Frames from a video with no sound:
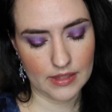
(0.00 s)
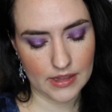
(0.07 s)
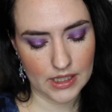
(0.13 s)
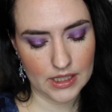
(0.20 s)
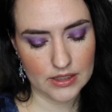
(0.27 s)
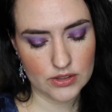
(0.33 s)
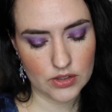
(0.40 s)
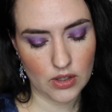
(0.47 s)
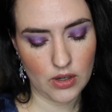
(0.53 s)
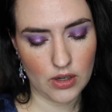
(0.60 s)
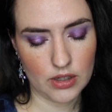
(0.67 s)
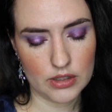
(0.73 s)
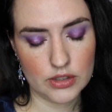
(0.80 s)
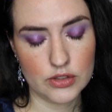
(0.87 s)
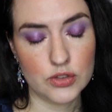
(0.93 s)
These
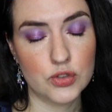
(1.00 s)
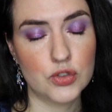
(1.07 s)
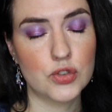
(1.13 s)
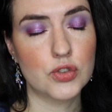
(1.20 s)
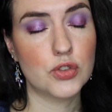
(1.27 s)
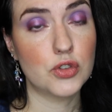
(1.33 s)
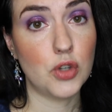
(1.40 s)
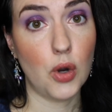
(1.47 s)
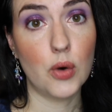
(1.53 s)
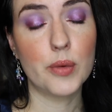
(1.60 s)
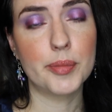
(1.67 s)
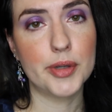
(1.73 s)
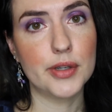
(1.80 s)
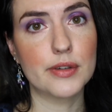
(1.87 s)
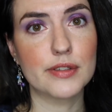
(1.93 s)
are so
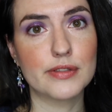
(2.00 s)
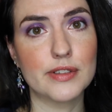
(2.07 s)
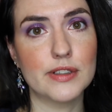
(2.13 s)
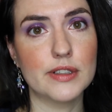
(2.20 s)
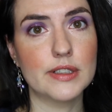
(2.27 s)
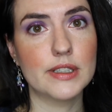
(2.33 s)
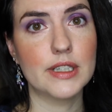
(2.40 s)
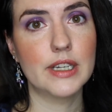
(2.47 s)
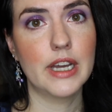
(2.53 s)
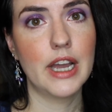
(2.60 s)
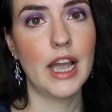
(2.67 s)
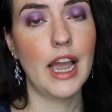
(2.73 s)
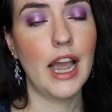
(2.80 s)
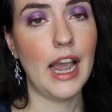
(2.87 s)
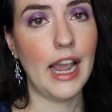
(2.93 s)
beautiful.
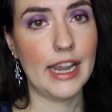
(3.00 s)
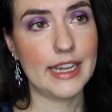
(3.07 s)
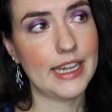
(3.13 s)
I